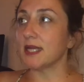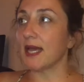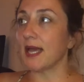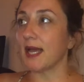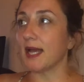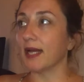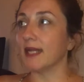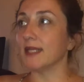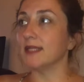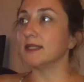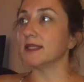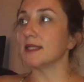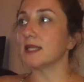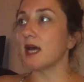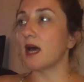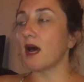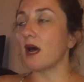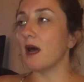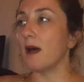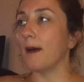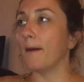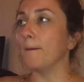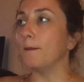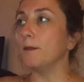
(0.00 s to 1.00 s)
And
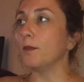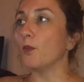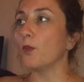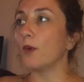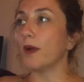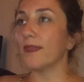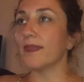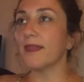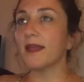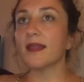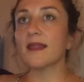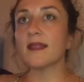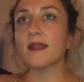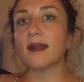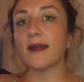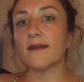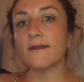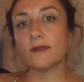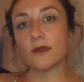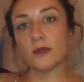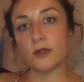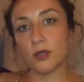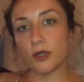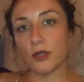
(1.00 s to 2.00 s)
um, one thing that I've
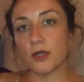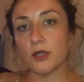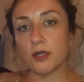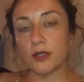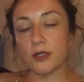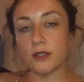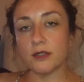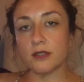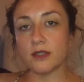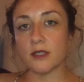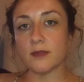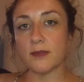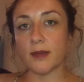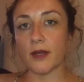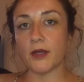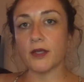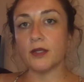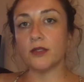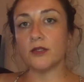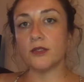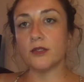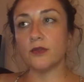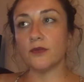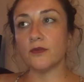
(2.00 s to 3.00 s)
learned about
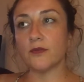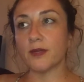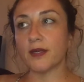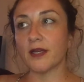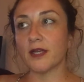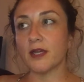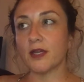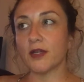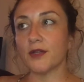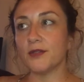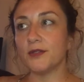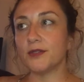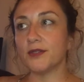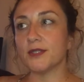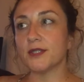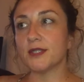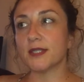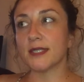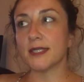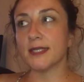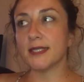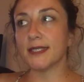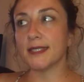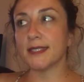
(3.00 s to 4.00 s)
YouTube videos
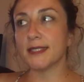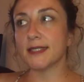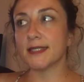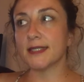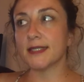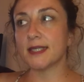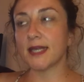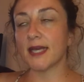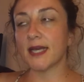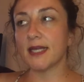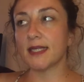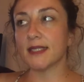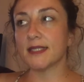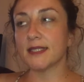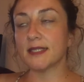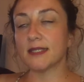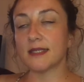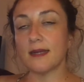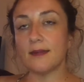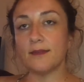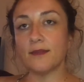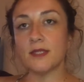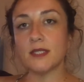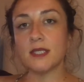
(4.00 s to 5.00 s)
is that
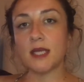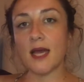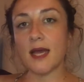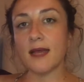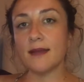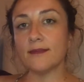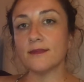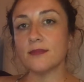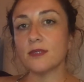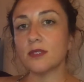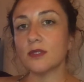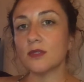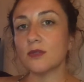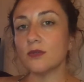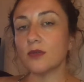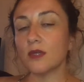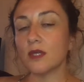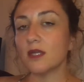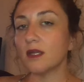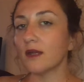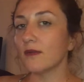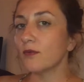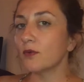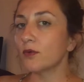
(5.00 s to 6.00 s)
sometimes you
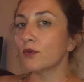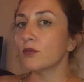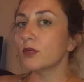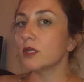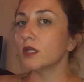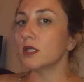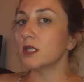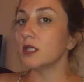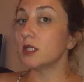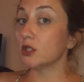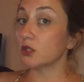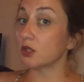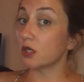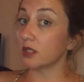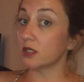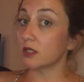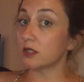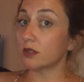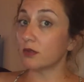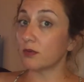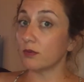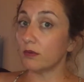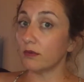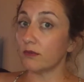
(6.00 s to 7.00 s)
can never really trust
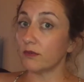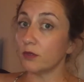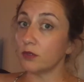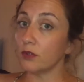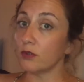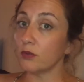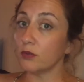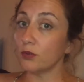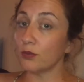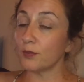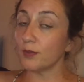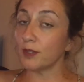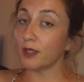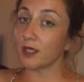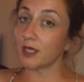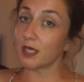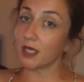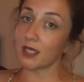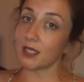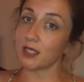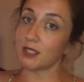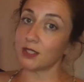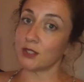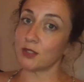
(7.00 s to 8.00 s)
the review
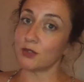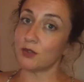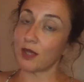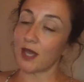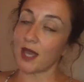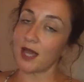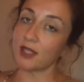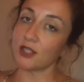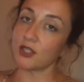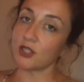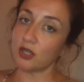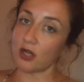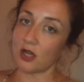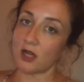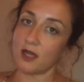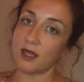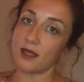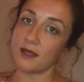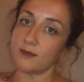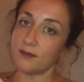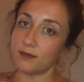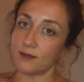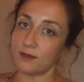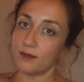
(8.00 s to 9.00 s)
because you catch
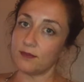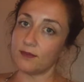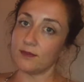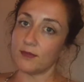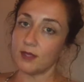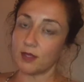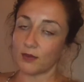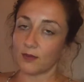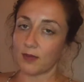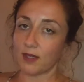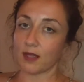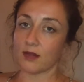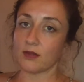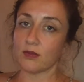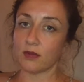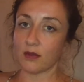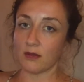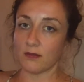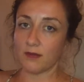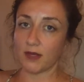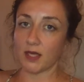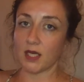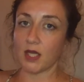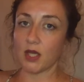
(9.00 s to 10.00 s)
on midway through the
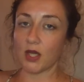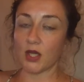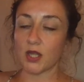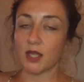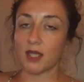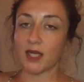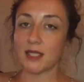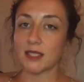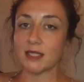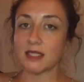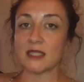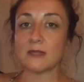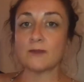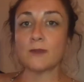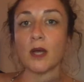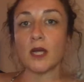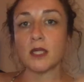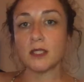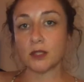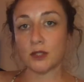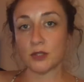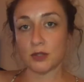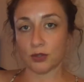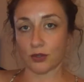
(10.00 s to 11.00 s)
video that it's
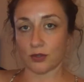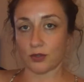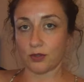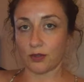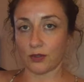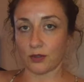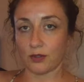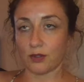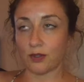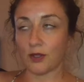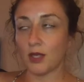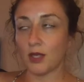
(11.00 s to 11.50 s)
sponsored.